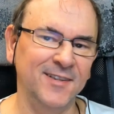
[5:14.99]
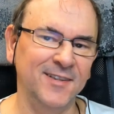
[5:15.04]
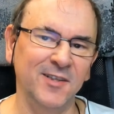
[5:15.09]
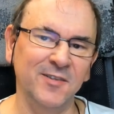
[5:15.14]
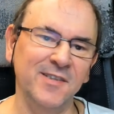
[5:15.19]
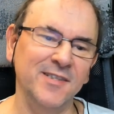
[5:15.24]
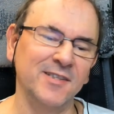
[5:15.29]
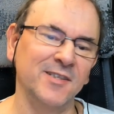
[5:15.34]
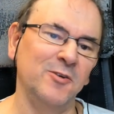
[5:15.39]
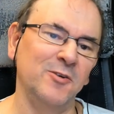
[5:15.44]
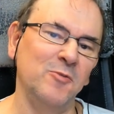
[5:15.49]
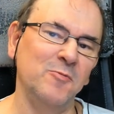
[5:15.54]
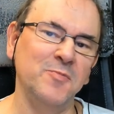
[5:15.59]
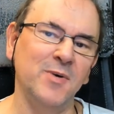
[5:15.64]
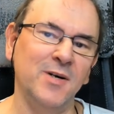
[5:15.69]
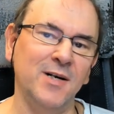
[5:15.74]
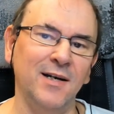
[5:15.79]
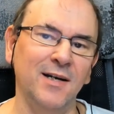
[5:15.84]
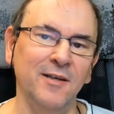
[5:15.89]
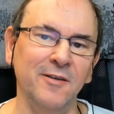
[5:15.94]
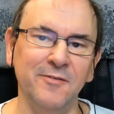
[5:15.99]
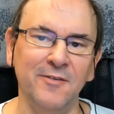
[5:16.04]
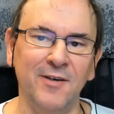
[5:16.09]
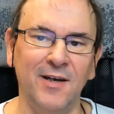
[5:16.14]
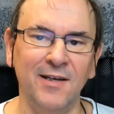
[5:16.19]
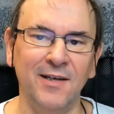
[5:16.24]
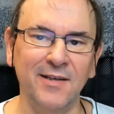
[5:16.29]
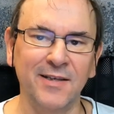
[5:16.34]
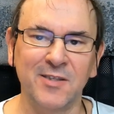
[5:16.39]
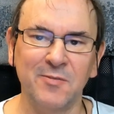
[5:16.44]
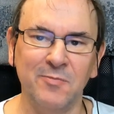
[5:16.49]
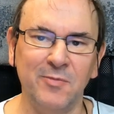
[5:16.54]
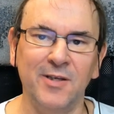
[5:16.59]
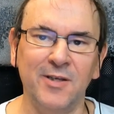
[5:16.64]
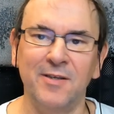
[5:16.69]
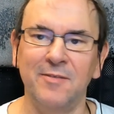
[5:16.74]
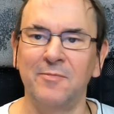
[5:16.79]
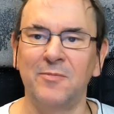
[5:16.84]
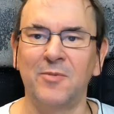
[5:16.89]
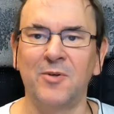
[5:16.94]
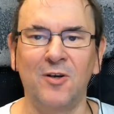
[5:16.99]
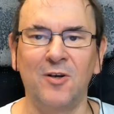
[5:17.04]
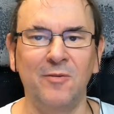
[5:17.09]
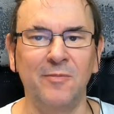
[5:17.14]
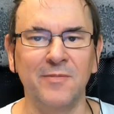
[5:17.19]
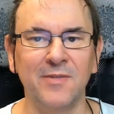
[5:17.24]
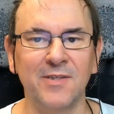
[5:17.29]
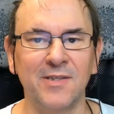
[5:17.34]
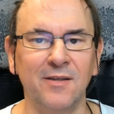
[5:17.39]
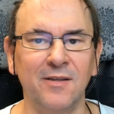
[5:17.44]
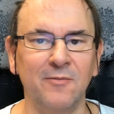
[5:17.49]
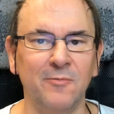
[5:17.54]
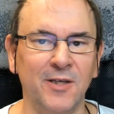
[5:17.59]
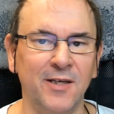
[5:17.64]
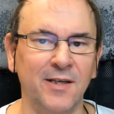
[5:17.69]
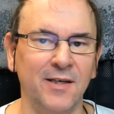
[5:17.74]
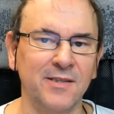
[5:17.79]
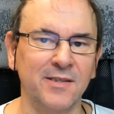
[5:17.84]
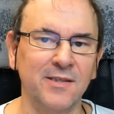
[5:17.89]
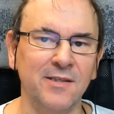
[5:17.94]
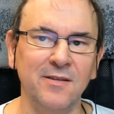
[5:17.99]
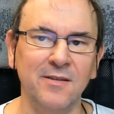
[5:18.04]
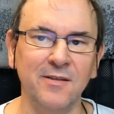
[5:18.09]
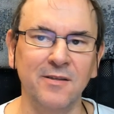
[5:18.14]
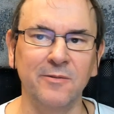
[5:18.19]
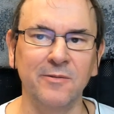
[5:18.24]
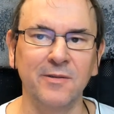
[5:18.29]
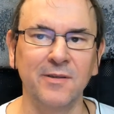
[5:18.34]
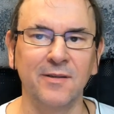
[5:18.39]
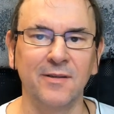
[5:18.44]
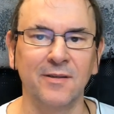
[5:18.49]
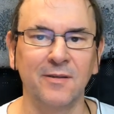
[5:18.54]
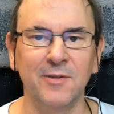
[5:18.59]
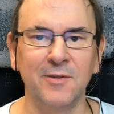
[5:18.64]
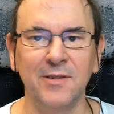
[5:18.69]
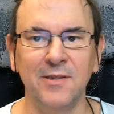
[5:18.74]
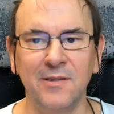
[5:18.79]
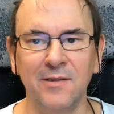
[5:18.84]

you know this whole pile of unexplained problems that one has to deal with.